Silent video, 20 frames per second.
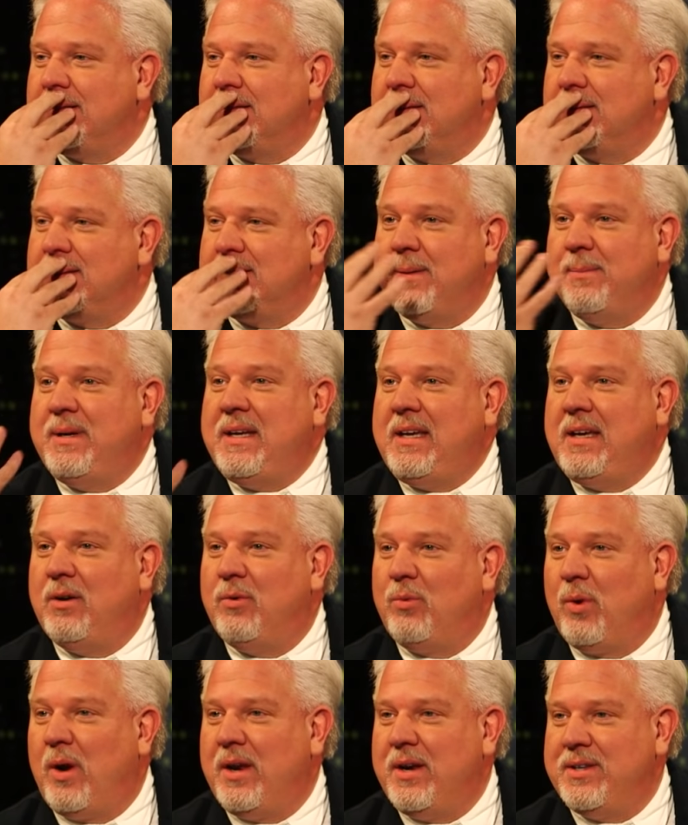Somebody
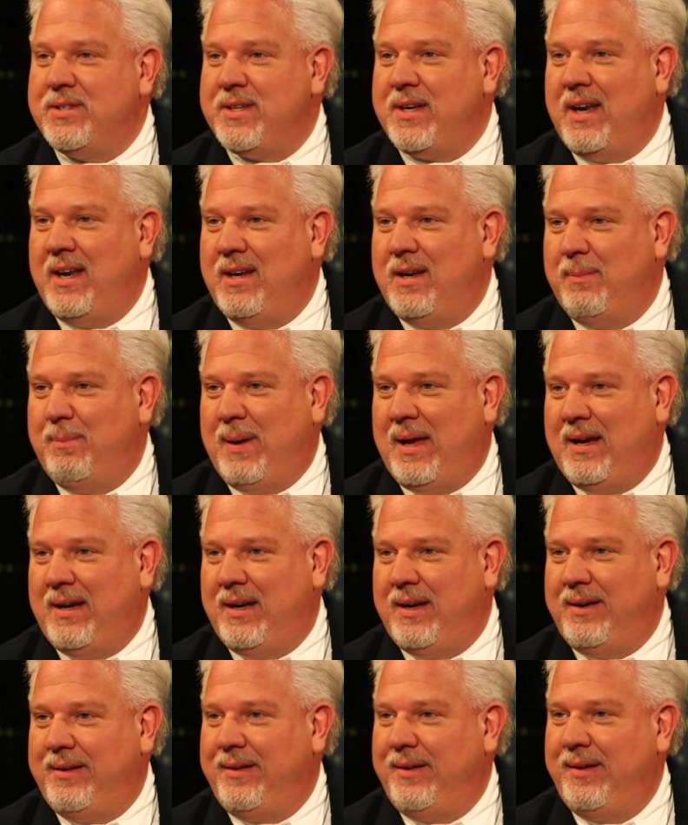can run as an
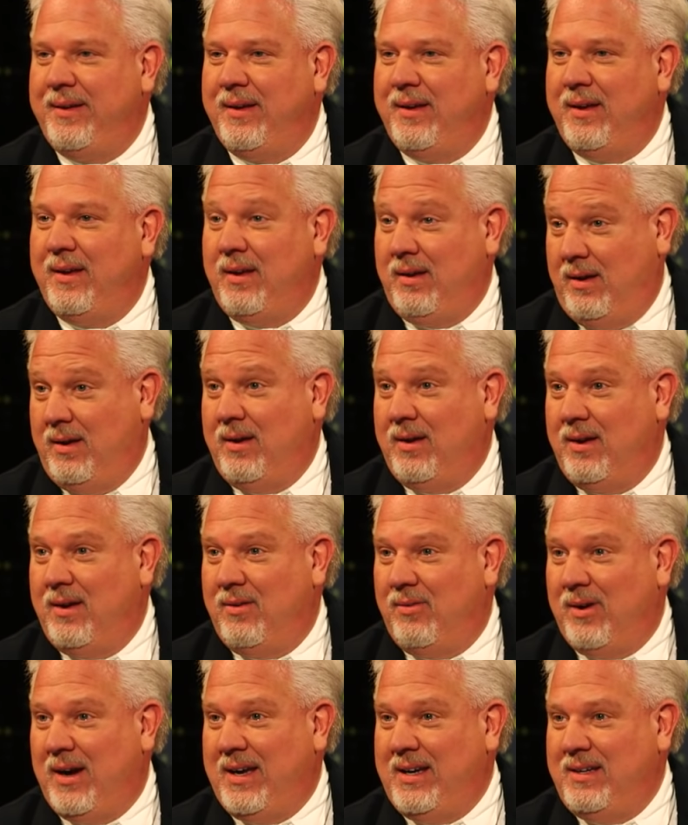independent,
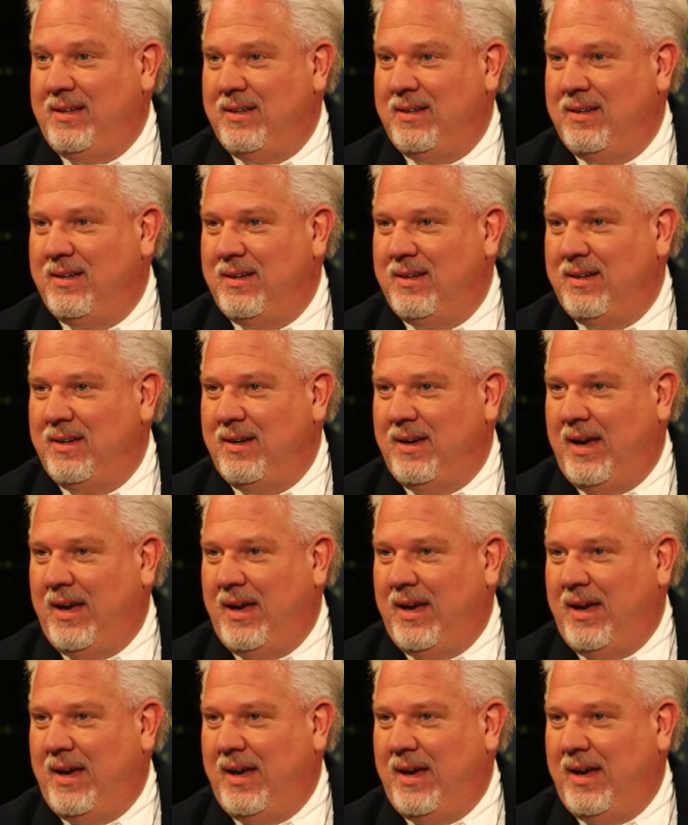right? Mm-hmm.